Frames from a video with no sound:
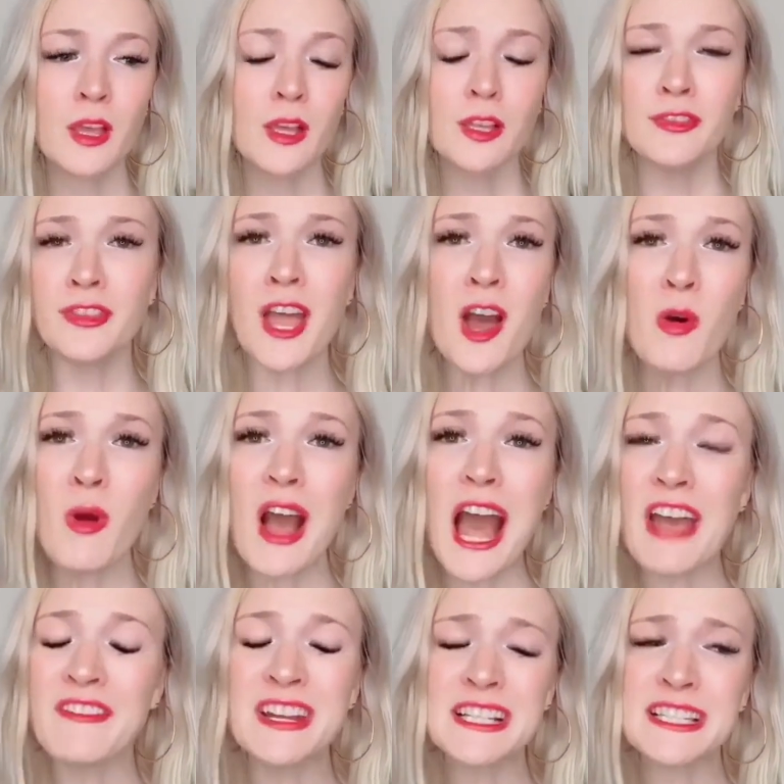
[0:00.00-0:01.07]
No, I haven't
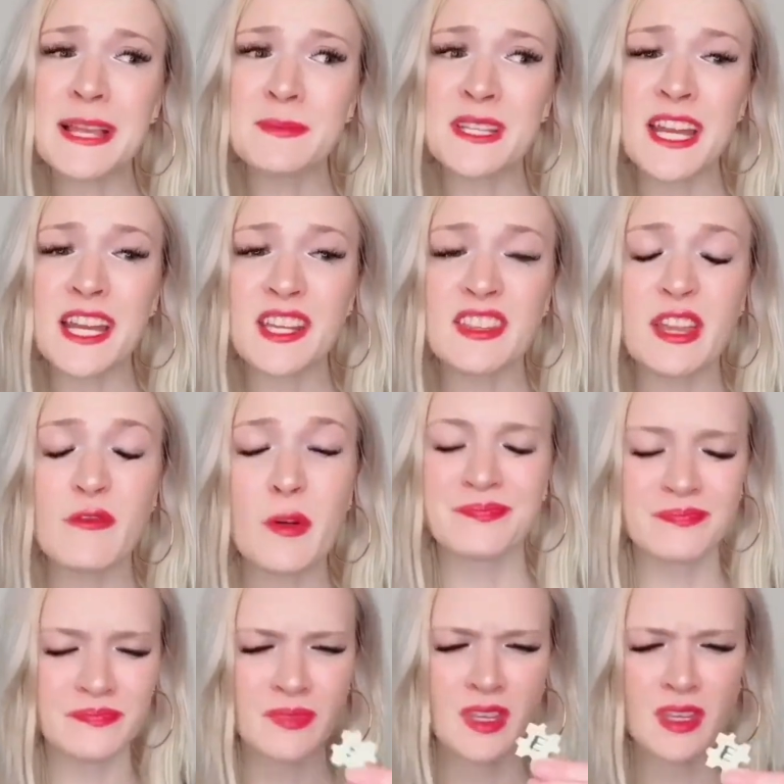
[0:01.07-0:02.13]
accepted anything from...
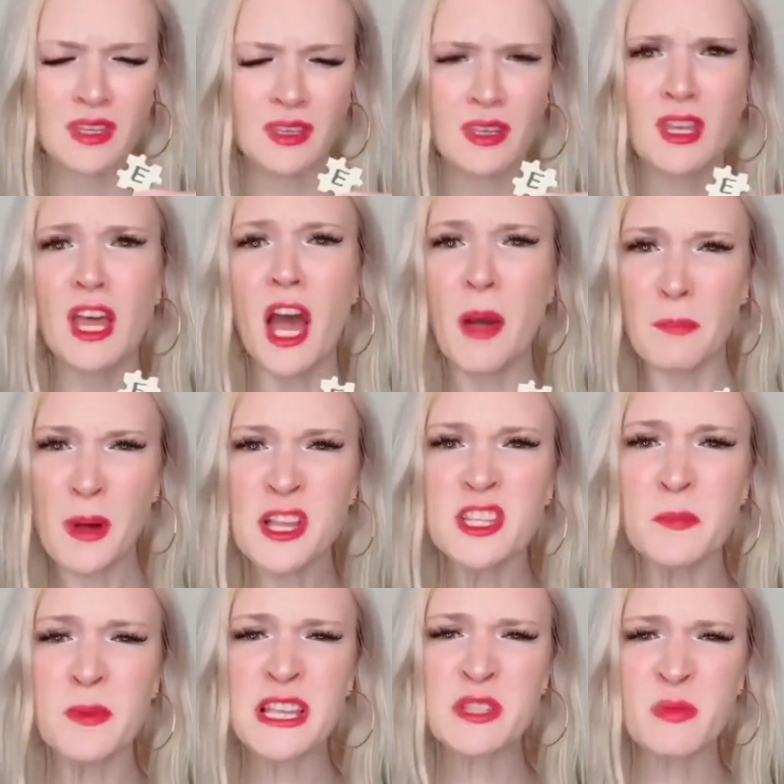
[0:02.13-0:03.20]
A puzzle
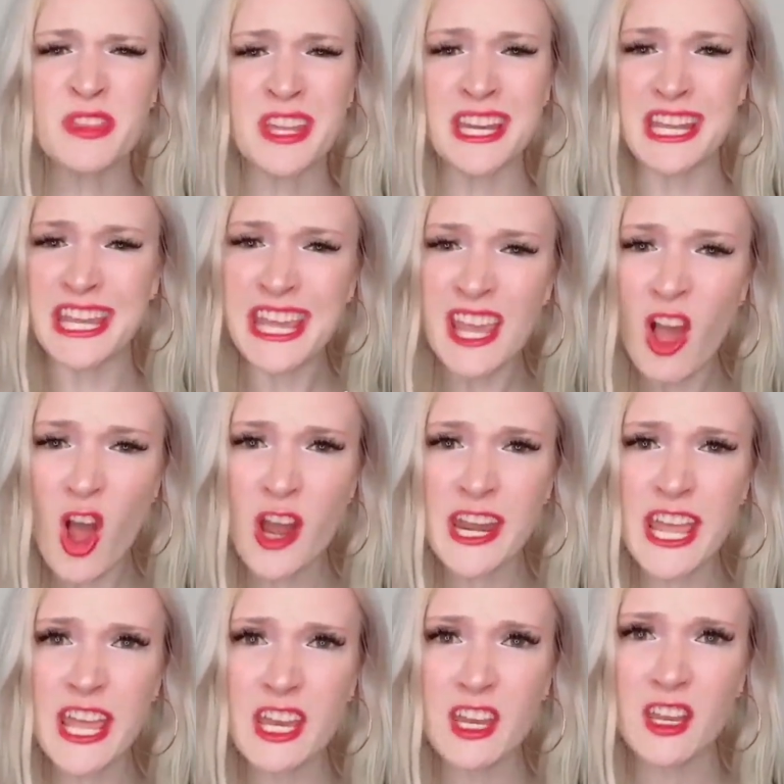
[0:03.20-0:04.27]
piece with an E on it.
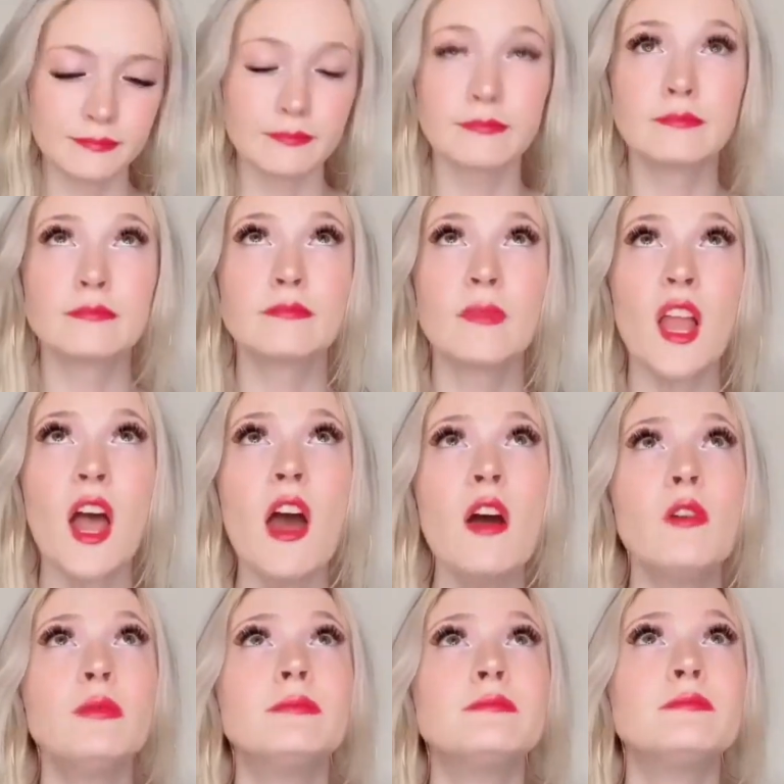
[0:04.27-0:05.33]
Oh.
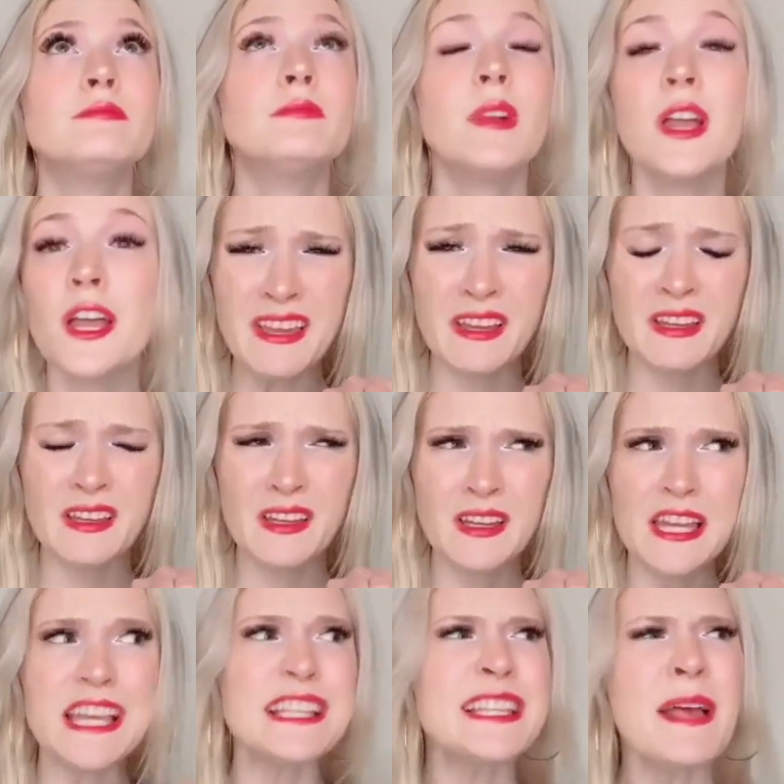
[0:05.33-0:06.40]
He
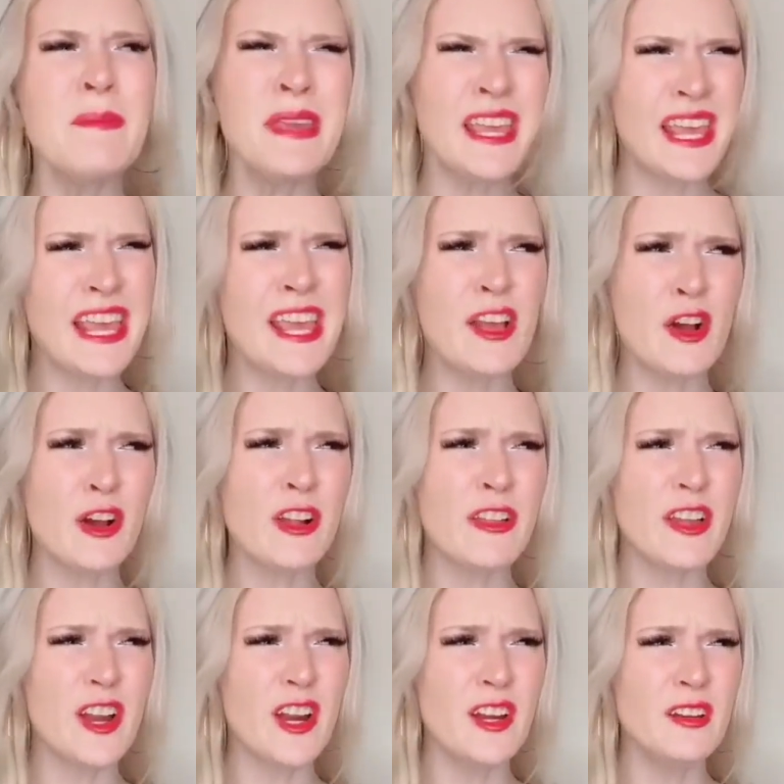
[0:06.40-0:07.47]
sent me E
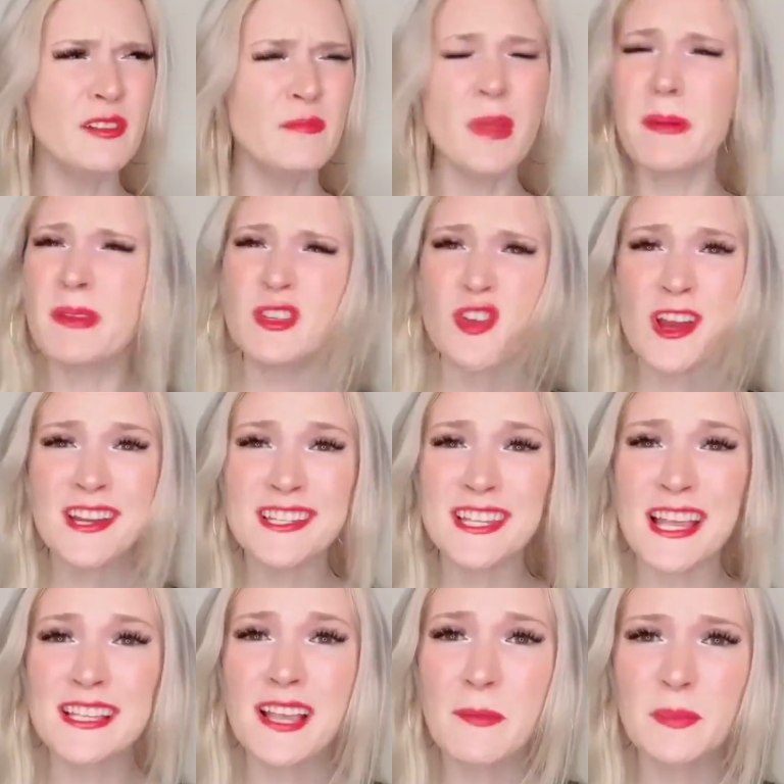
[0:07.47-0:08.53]
earlier. Maybe he's trying to say
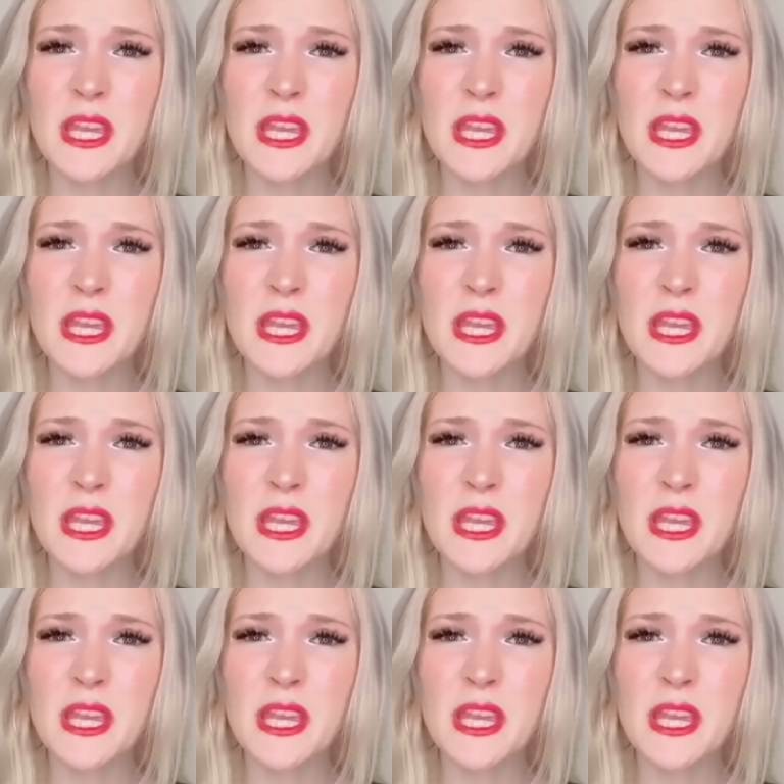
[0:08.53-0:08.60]
something?